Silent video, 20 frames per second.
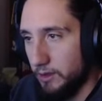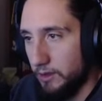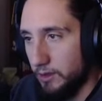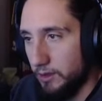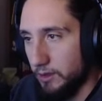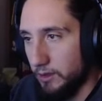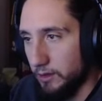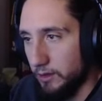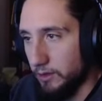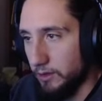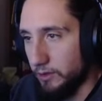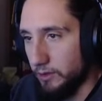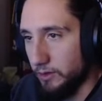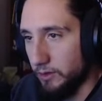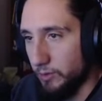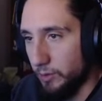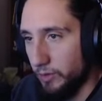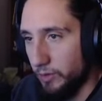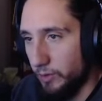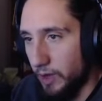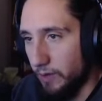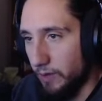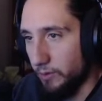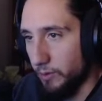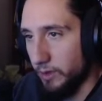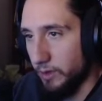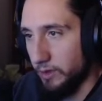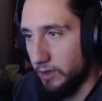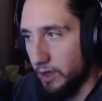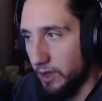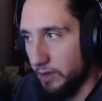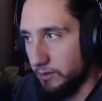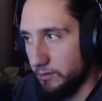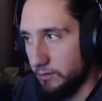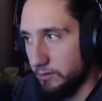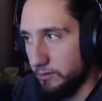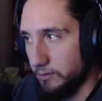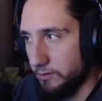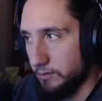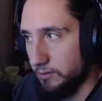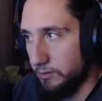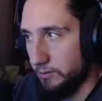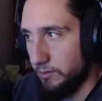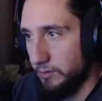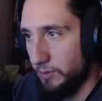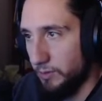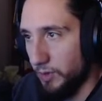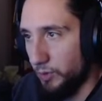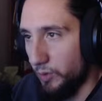collision, which we haven't written yet, but